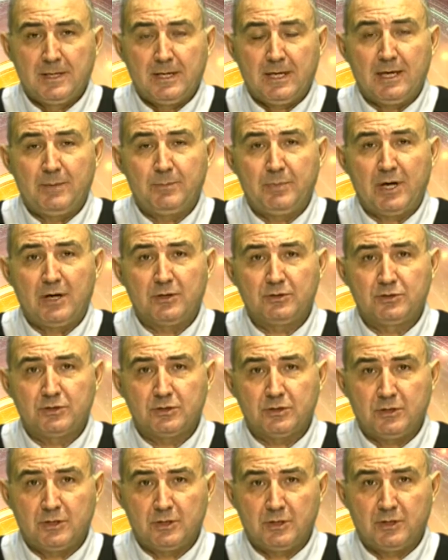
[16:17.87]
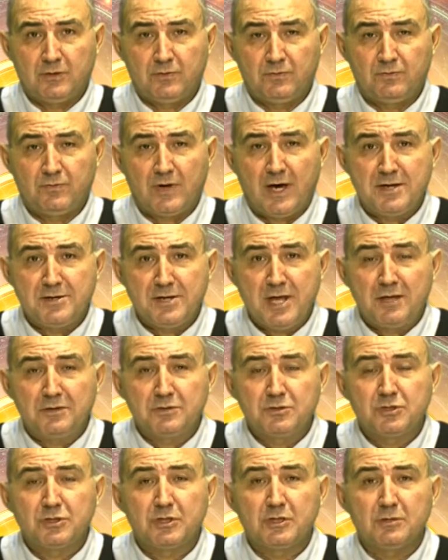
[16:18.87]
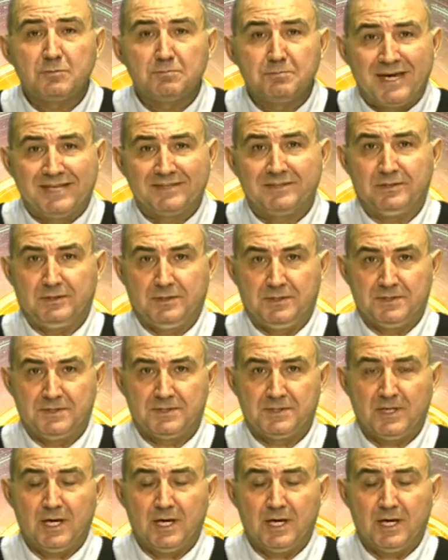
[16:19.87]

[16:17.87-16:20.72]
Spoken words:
about financial matters.